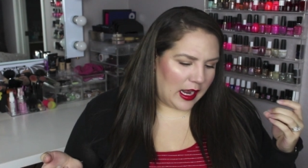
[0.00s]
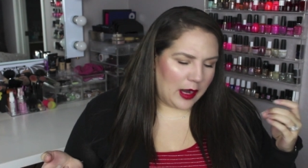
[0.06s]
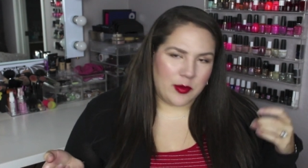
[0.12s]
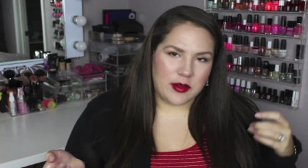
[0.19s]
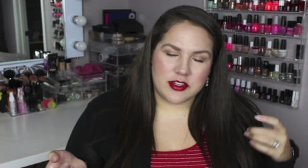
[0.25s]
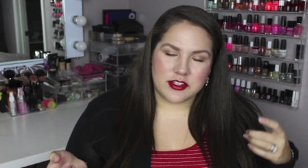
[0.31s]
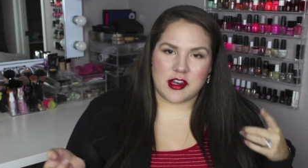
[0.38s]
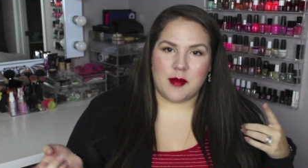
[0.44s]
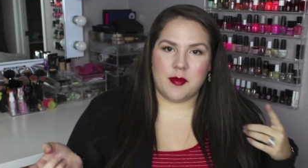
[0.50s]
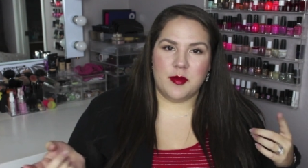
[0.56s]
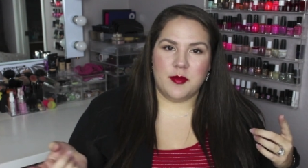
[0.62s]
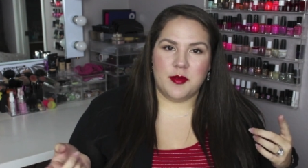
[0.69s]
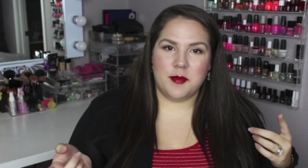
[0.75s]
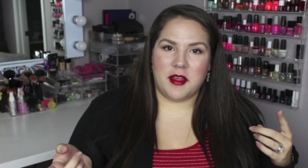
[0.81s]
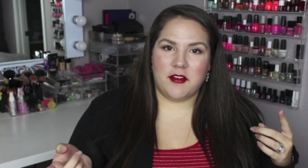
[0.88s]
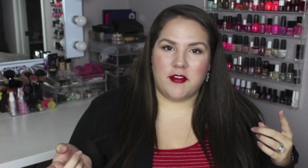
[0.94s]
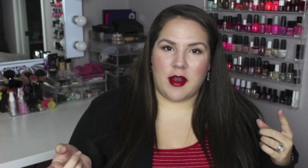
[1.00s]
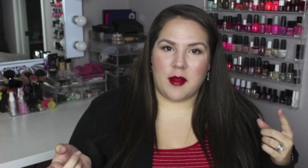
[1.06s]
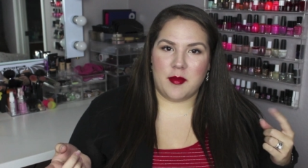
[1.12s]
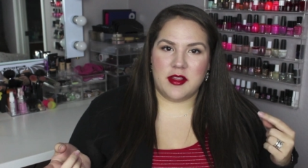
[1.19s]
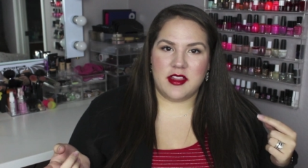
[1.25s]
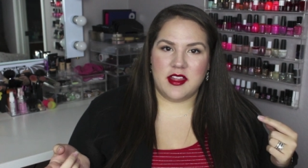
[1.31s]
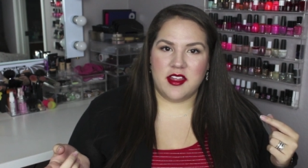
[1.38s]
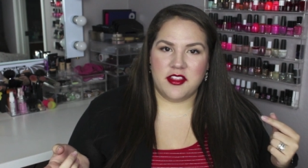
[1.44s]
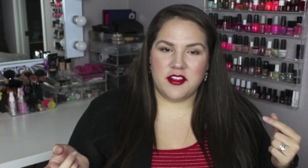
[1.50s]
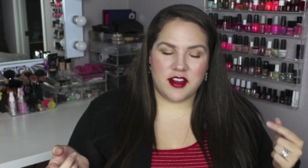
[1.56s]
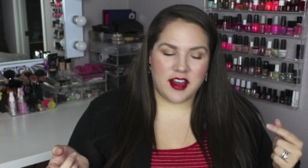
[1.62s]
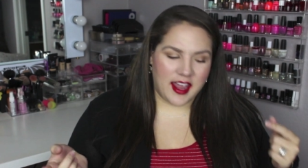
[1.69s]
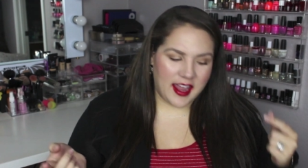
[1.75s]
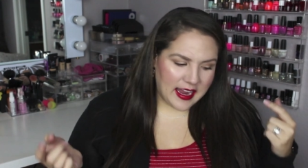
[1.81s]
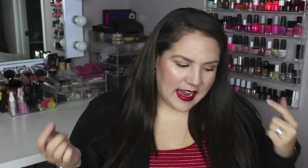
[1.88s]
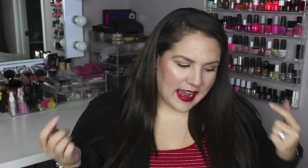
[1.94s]
I went shopping with my grandma the other
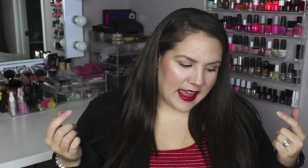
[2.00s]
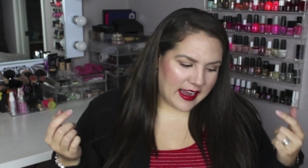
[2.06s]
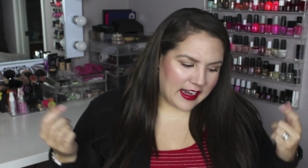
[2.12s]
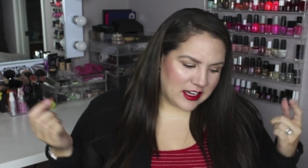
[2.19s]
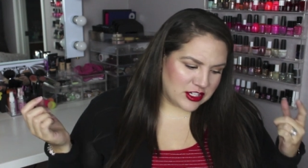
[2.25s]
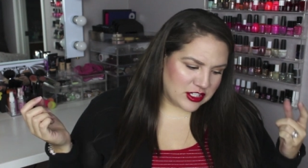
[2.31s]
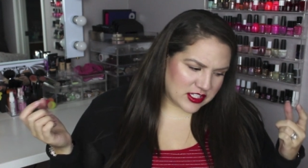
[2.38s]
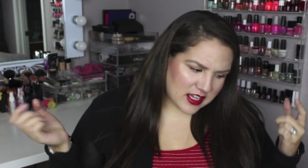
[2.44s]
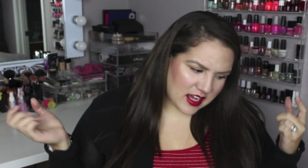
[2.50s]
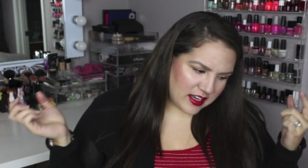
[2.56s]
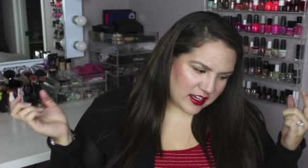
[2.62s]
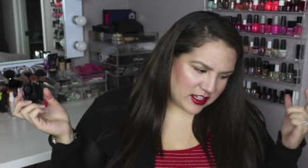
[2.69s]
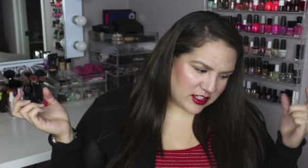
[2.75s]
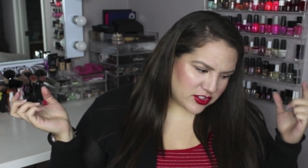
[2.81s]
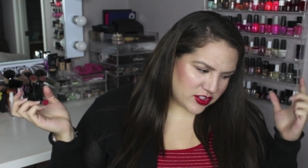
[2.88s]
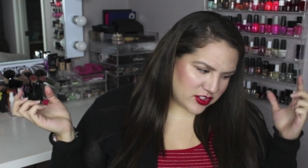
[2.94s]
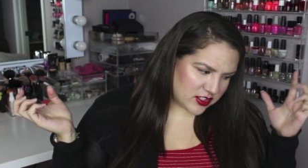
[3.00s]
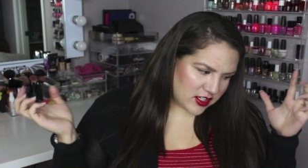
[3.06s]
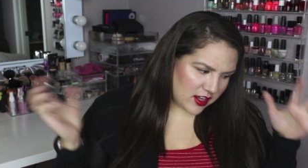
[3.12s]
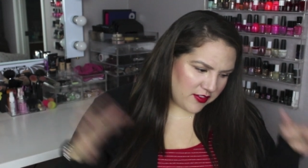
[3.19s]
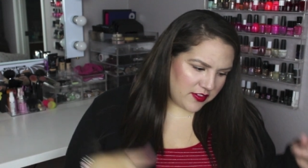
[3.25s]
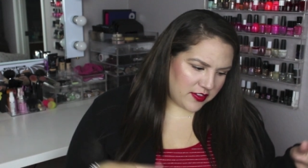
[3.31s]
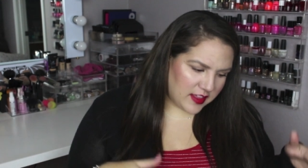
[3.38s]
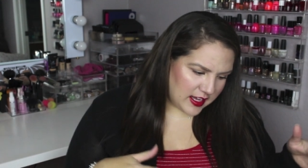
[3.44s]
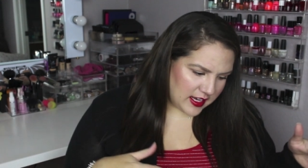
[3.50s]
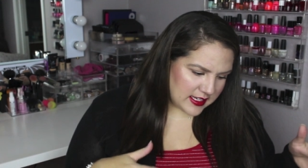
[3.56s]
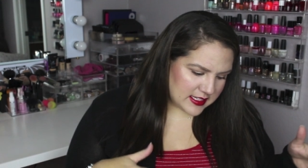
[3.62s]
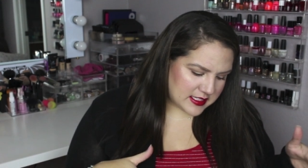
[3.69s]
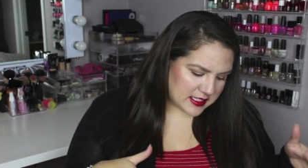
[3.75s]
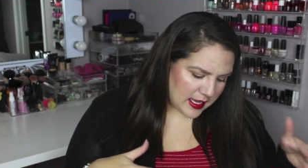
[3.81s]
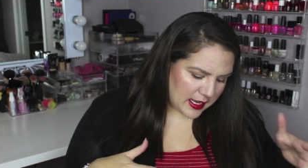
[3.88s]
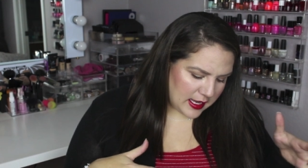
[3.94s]
day and I just kind of stuffed
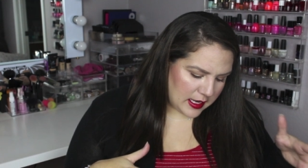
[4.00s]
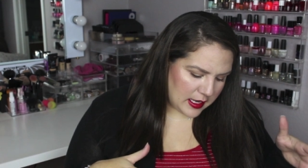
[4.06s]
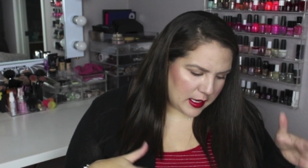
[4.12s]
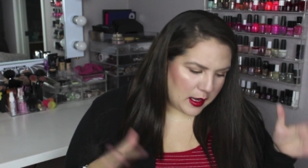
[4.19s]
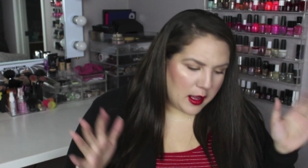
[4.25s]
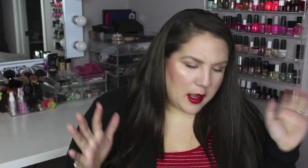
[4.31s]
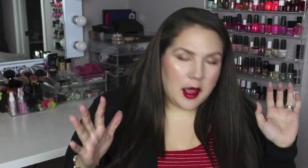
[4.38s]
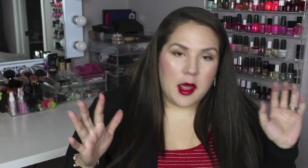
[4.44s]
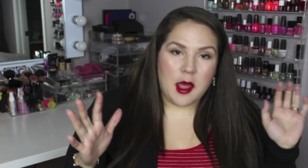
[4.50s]
things in